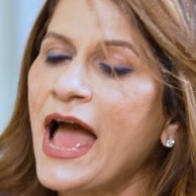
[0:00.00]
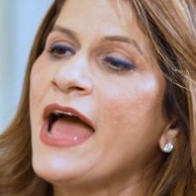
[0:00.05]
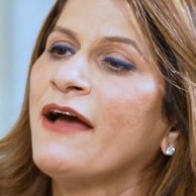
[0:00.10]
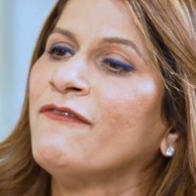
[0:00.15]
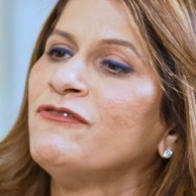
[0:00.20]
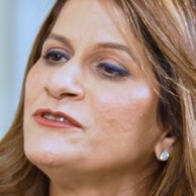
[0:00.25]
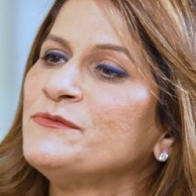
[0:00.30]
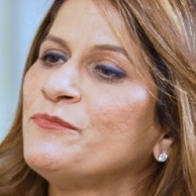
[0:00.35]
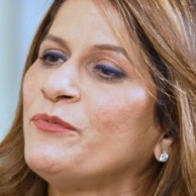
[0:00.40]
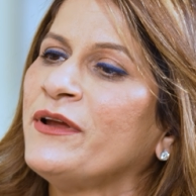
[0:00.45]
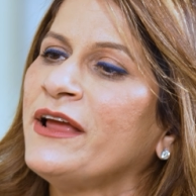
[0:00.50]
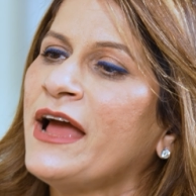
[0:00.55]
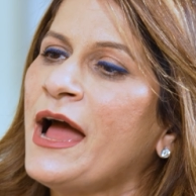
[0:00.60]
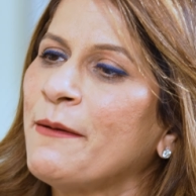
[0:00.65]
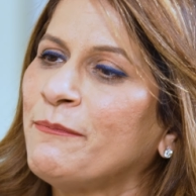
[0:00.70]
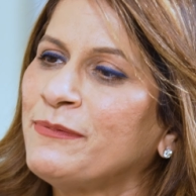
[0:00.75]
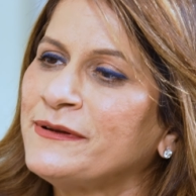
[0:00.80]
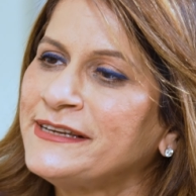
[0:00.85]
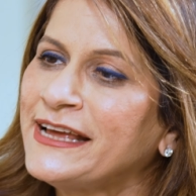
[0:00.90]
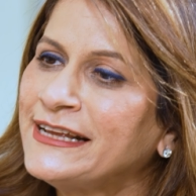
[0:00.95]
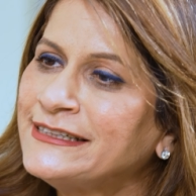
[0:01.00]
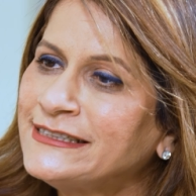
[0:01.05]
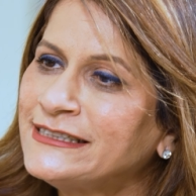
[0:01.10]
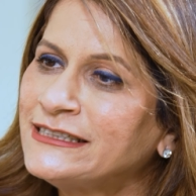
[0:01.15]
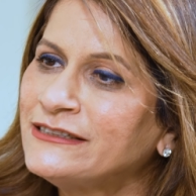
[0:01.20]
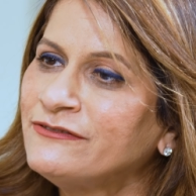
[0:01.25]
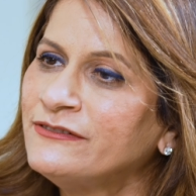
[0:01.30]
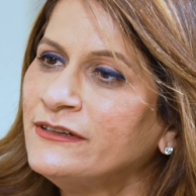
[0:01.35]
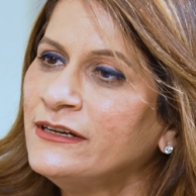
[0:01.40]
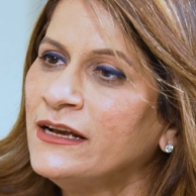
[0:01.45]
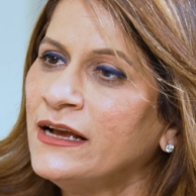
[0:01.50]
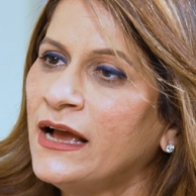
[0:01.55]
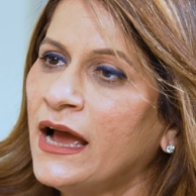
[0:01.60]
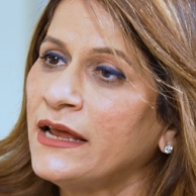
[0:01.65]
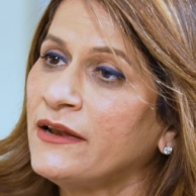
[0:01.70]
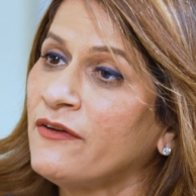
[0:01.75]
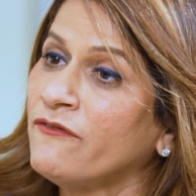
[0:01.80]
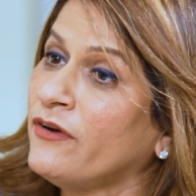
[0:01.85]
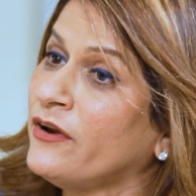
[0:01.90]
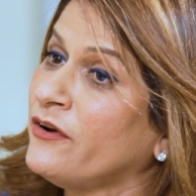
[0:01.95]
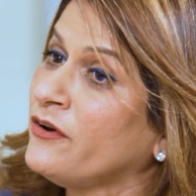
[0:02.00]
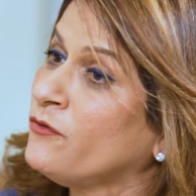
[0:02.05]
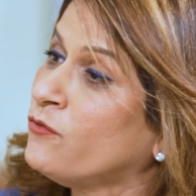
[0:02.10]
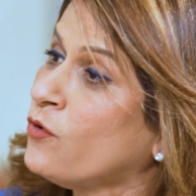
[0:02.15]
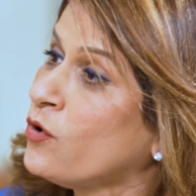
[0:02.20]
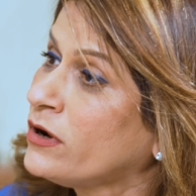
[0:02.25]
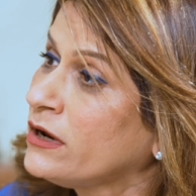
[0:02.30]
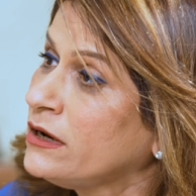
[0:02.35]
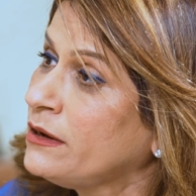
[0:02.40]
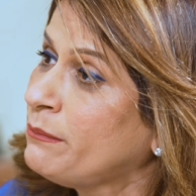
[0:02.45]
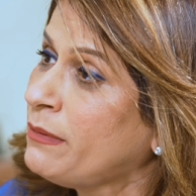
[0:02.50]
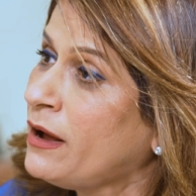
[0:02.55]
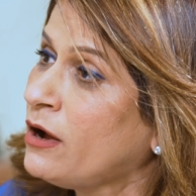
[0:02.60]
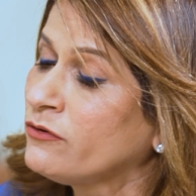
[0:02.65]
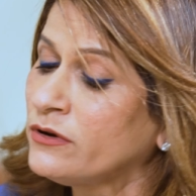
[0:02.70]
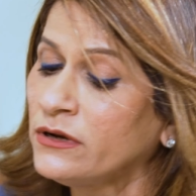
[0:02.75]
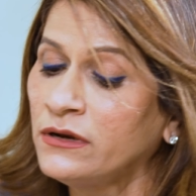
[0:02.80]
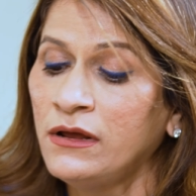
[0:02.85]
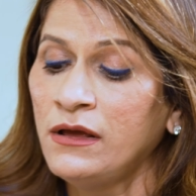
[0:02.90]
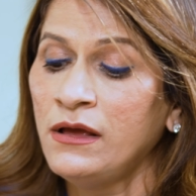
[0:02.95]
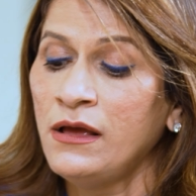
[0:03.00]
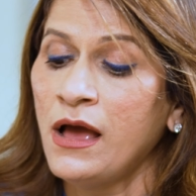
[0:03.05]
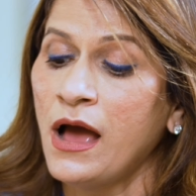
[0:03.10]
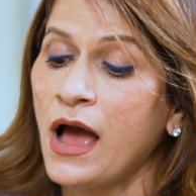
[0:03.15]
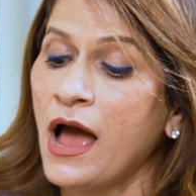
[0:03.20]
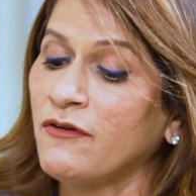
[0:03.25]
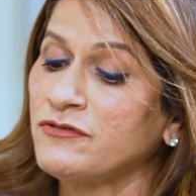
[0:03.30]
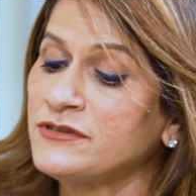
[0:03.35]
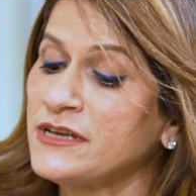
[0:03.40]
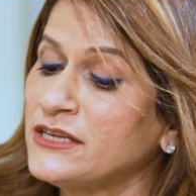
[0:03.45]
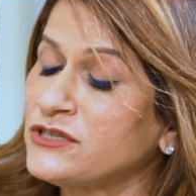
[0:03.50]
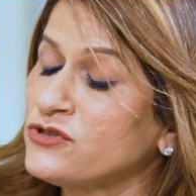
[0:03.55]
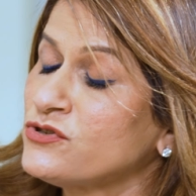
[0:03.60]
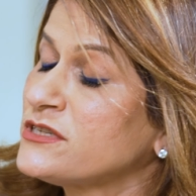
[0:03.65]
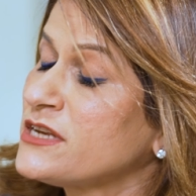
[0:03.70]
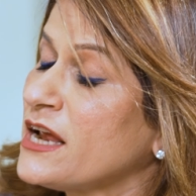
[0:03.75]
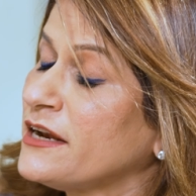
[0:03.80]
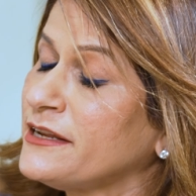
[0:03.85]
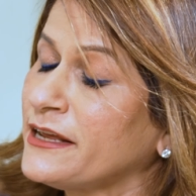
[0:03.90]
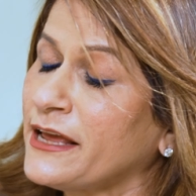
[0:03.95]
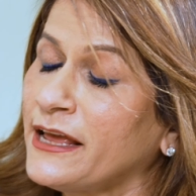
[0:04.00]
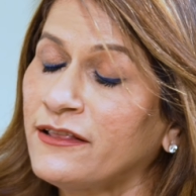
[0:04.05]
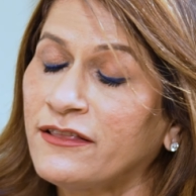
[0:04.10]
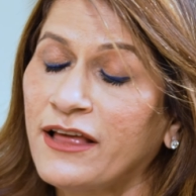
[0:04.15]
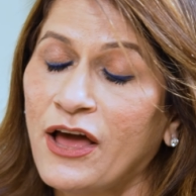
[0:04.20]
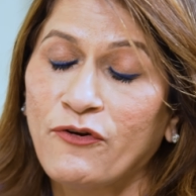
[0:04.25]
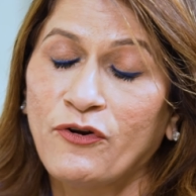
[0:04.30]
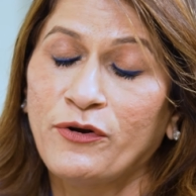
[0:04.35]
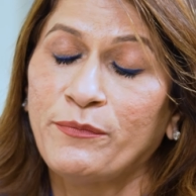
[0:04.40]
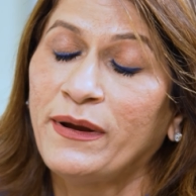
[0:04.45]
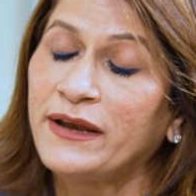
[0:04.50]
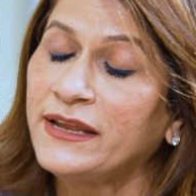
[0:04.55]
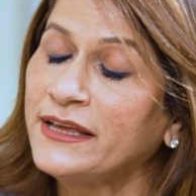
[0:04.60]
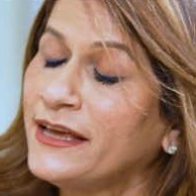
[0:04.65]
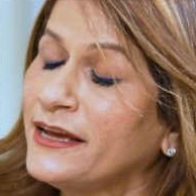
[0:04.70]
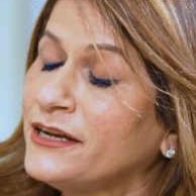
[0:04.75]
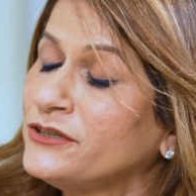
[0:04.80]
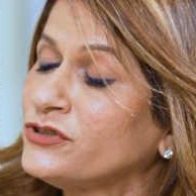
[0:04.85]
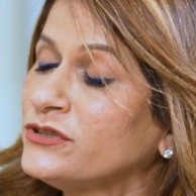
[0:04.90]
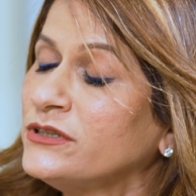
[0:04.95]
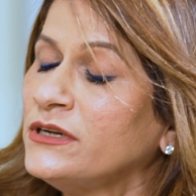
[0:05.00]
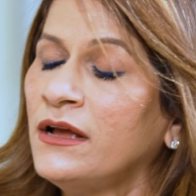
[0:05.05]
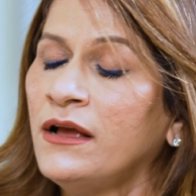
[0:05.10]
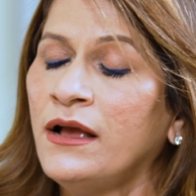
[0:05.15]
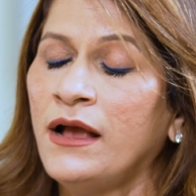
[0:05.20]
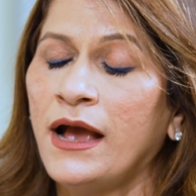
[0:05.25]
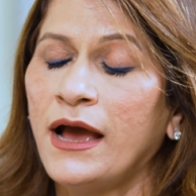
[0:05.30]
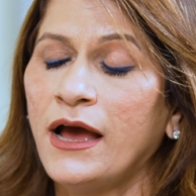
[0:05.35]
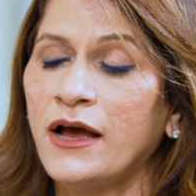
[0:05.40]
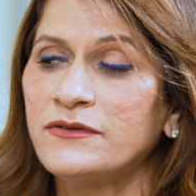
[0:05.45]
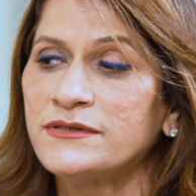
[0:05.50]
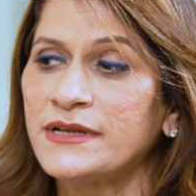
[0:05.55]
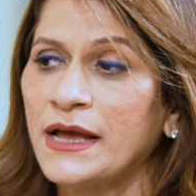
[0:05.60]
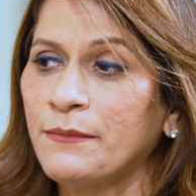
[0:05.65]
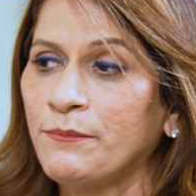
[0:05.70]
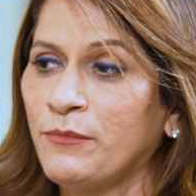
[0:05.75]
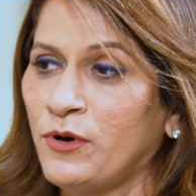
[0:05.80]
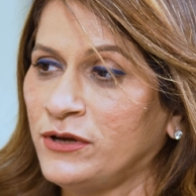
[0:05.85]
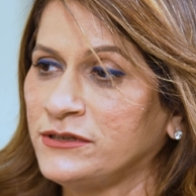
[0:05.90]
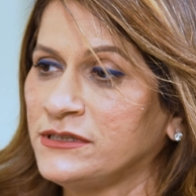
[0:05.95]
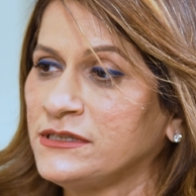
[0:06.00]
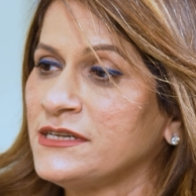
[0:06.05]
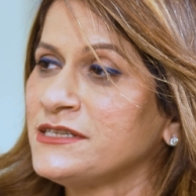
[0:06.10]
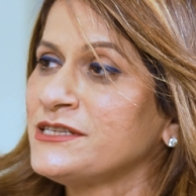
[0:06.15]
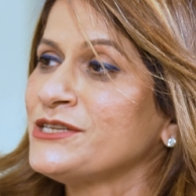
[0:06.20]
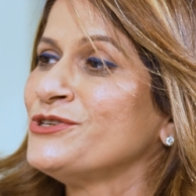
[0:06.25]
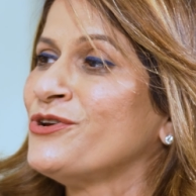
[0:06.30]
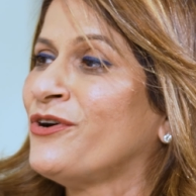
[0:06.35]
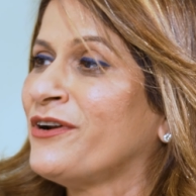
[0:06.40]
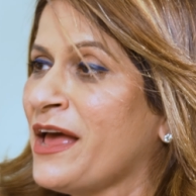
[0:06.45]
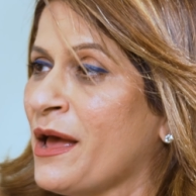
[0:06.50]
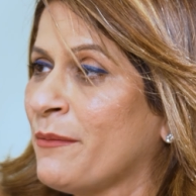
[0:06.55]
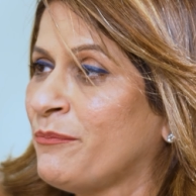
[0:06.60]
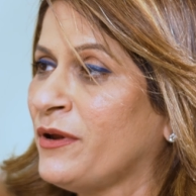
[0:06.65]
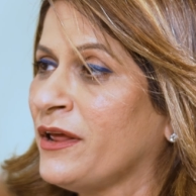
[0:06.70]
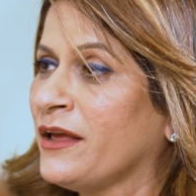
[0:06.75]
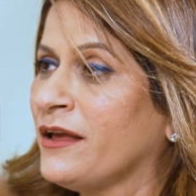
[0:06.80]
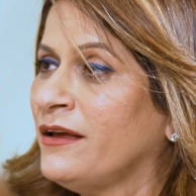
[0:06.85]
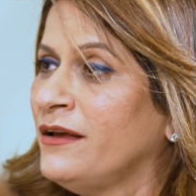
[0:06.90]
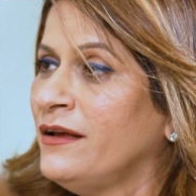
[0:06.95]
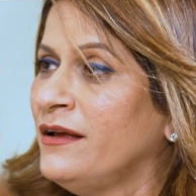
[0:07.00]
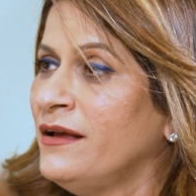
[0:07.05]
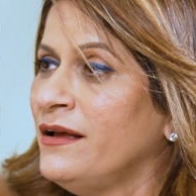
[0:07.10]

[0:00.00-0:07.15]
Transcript: I was pre-hypertensive, and I'm very vocal about it. I was asked to start taking thyroid medication. I was like, boss, this is not happening.